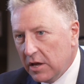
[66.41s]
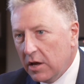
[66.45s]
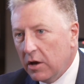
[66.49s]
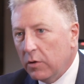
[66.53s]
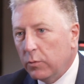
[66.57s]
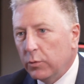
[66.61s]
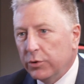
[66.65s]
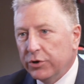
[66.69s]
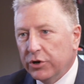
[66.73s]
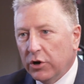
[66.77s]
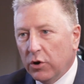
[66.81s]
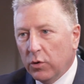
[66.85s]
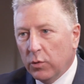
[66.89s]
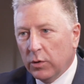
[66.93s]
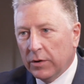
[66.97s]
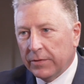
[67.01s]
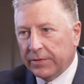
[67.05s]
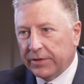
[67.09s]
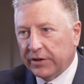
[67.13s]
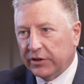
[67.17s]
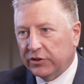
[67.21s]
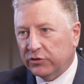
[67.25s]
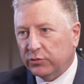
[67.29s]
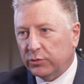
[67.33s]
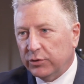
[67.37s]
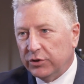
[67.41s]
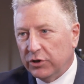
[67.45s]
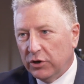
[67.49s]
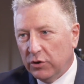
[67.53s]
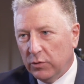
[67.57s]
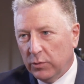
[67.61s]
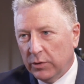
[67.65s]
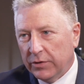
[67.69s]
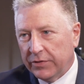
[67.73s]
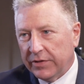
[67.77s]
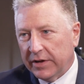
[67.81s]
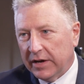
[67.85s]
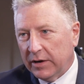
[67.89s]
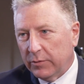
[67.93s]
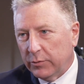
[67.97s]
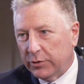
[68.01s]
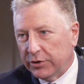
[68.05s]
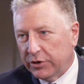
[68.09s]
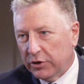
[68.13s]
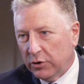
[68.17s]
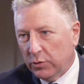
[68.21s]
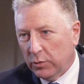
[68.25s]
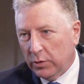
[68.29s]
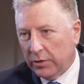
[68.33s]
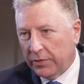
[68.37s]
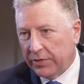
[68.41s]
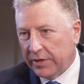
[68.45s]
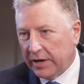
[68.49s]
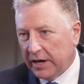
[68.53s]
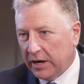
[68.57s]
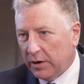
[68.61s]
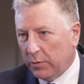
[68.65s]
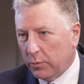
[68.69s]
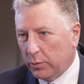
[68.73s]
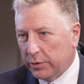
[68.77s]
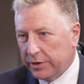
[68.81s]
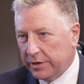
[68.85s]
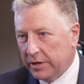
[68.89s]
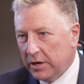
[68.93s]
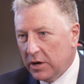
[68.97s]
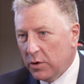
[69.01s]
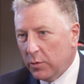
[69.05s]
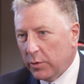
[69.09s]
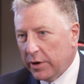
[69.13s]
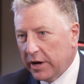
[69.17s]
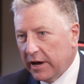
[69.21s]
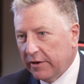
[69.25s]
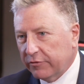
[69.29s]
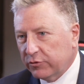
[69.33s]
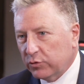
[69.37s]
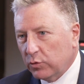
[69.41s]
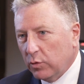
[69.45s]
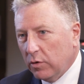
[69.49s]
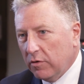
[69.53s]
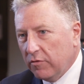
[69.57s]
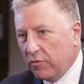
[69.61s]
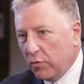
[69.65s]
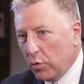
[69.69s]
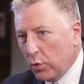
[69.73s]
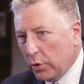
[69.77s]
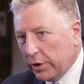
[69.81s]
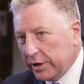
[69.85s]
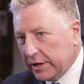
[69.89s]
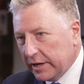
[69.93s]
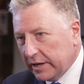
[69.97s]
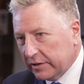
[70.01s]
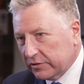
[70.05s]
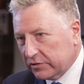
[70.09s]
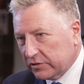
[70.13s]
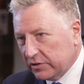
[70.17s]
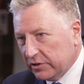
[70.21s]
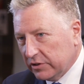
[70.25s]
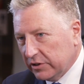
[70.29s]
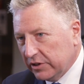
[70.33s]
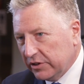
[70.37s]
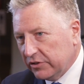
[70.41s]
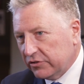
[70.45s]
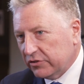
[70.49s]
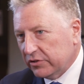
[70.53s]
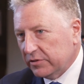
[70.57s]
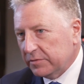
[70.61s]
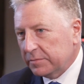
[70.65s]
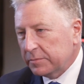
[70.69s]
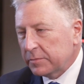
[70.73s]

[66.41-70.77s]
We don't want this, we don't want that, we don't want that, we have to avoid escalation.